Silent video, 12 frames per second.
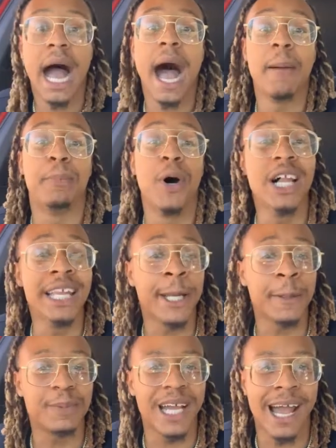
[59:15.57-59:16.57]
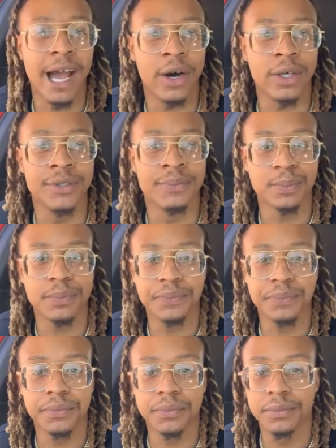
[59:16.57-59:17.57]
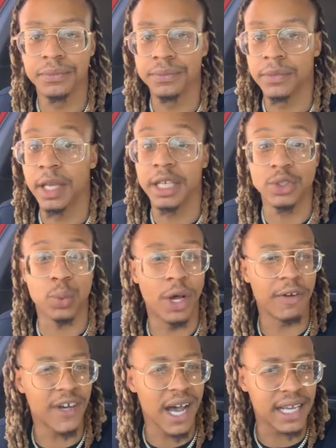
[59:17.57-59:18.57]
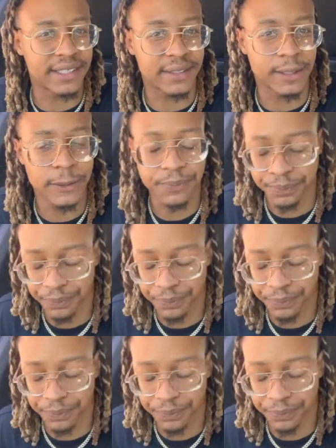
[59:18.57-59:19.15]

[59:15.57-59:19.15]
I'm pulling him down. He's one of us.